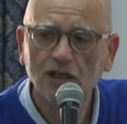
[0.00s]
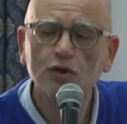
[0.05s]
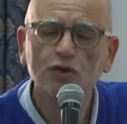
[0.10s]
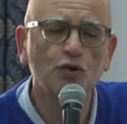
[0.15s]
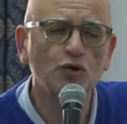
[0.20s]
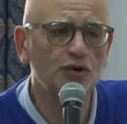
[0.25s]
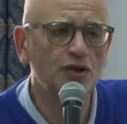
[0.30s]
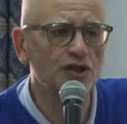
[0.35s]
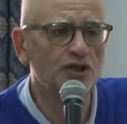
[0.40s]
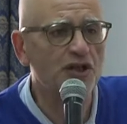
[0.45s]

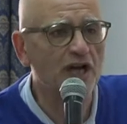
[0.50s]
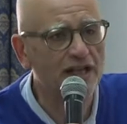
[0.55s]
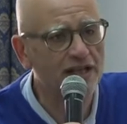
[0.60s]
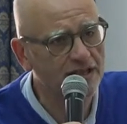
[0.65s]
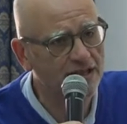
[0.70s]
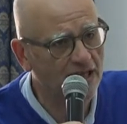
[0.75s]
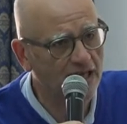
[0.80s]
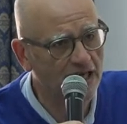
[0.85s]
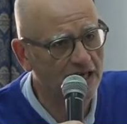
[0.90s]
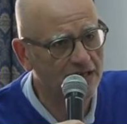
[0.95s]
to the
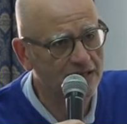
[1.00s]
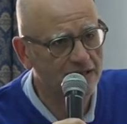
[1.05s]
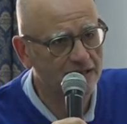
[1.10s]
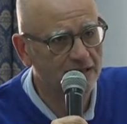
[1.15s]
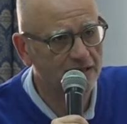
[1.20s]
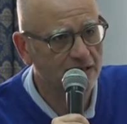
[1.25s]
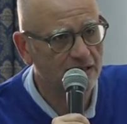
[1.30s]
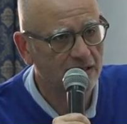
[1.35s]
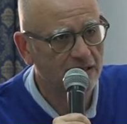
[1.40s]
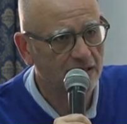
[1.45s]
Gentiles.
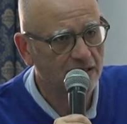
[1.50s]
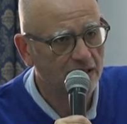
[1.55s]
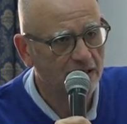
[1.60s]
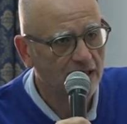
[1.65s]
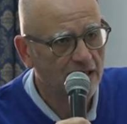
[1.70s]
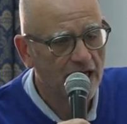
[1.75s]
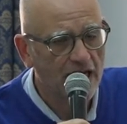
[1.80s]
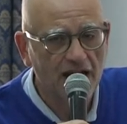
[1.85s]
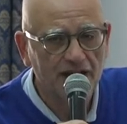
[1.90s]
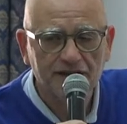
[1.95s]

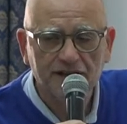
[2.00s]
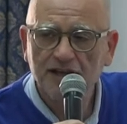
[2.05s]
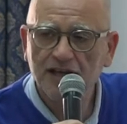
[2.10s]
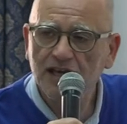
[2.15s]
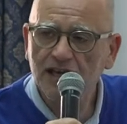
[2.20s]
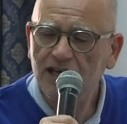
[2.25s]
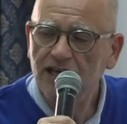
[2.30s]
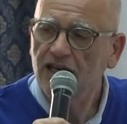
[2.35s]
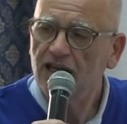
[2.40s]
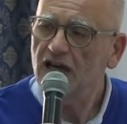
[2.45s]
And
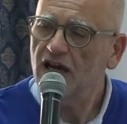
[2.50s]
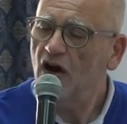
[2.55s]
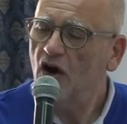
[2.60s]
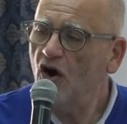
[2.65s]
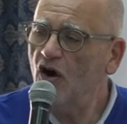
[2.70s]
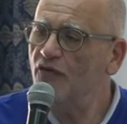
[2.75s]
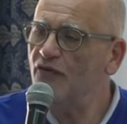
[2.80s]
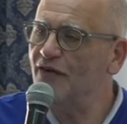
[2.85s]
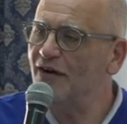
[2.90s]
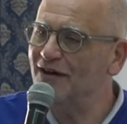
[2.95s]
he
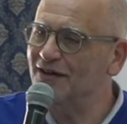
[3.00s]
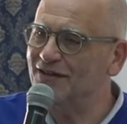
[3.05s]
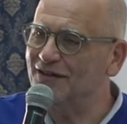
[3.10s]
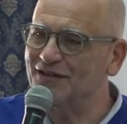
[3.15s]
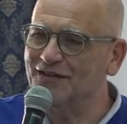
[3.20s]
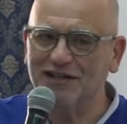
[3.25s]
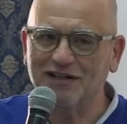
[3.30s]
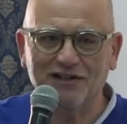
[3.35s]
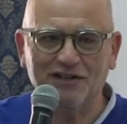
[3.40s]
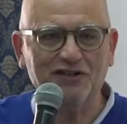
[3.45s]
offered
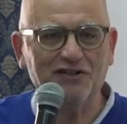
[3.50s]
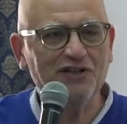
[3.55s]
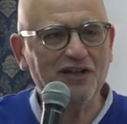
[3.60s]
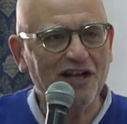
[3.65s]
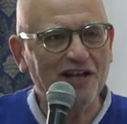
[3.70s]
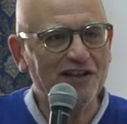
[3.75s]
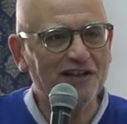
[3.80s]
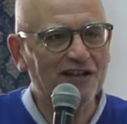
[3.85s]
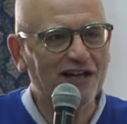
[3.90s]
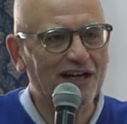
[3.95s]
these
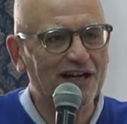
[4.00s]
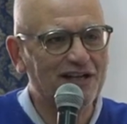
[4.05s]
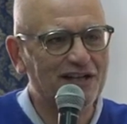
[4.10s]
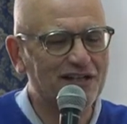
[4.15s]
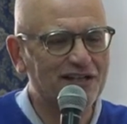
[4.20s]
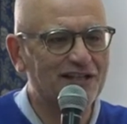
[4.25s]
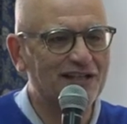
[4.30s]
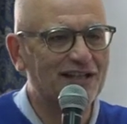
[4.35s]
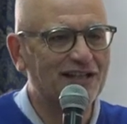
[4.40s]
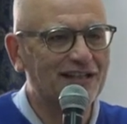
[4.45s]

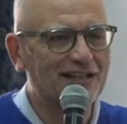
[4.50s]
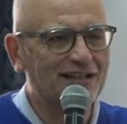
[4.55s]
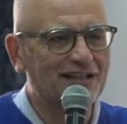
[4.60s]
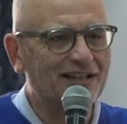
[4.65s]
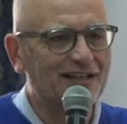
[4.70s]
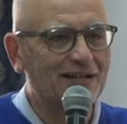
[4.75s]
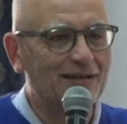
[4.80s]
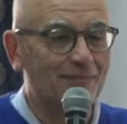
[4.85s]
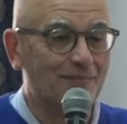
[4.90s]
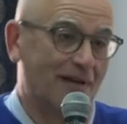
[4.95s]
Gentiles,
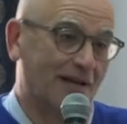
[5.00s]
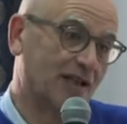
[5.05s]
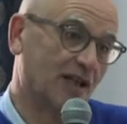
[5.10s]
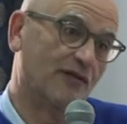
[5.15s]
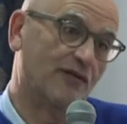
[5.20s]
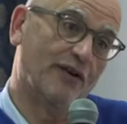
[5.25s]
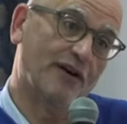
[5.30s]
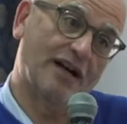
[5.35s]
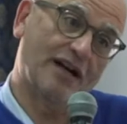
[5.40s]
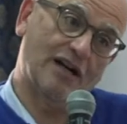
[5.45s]

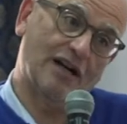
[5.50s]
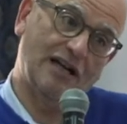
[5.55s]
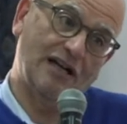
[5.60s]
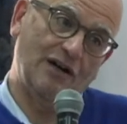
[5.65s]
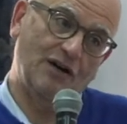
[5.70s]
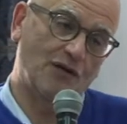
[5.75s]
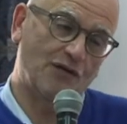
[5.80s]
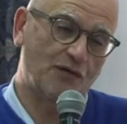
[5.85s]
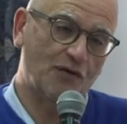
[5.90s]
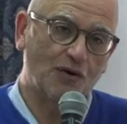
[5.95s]

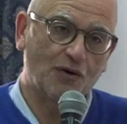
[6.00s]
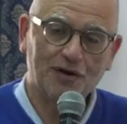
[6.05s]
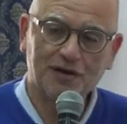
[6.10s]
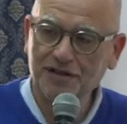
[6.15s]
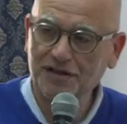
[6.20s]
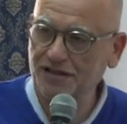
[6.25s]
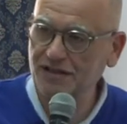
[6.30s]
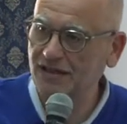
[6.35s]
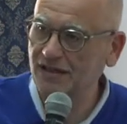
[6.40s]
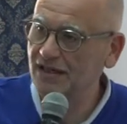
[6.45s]
metaphorically of
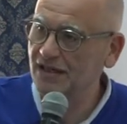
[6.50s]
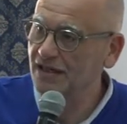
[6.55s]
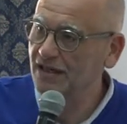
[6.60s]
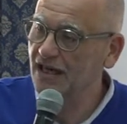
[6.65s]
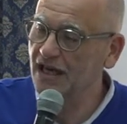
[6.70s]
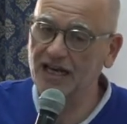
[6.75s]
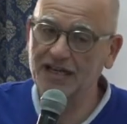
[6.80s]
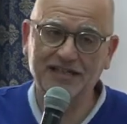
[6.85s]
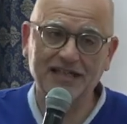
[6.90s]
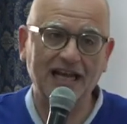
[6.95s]
course,
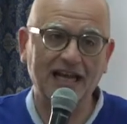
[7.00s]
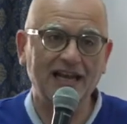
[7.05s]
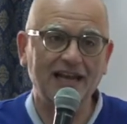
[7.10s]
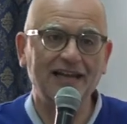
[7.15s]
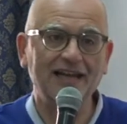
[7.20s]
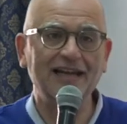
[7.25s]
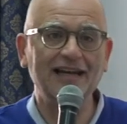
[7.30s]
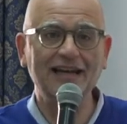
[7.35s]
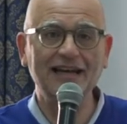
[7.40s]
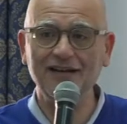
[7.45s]
as a
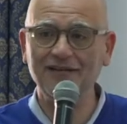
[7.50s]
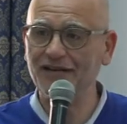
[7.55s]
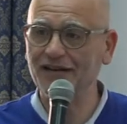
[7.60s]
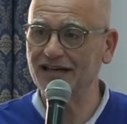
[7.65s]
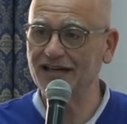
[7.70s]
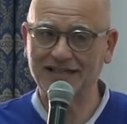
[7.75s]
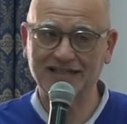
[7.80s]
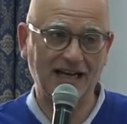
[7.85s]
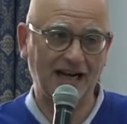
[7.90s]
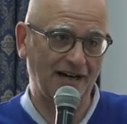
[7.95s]

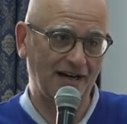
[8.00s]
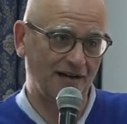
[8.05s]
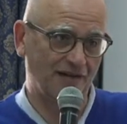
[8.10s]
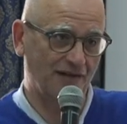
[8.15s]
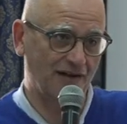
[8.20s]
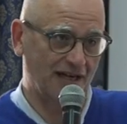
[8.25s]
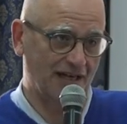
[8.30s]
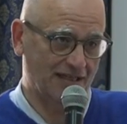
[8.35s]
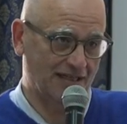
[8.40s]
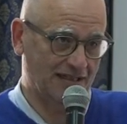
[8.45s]
living
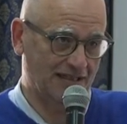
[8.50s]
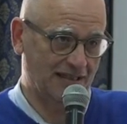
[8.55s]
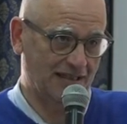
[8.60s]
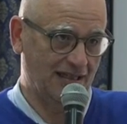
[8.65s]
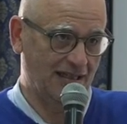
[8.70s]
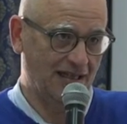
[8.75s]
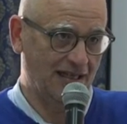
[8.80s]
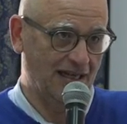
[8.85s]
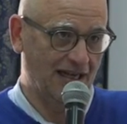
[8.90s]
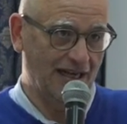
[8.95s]
sacrifice.
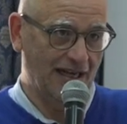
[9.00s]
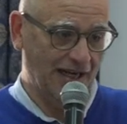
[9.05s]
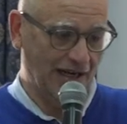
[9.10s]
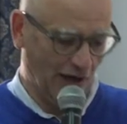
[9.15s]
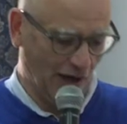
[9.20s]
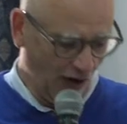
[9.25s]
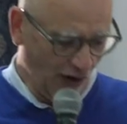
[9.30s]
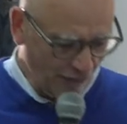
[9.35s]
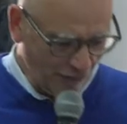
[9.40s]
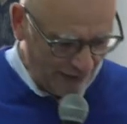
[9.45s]
He
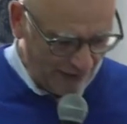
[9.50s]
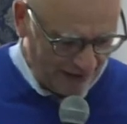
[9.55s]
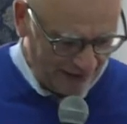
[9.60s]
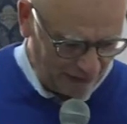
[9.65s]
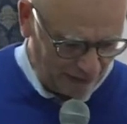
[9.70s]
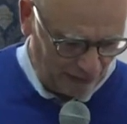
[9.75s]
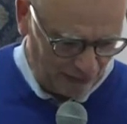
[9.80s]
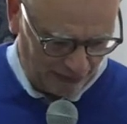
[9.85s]
offered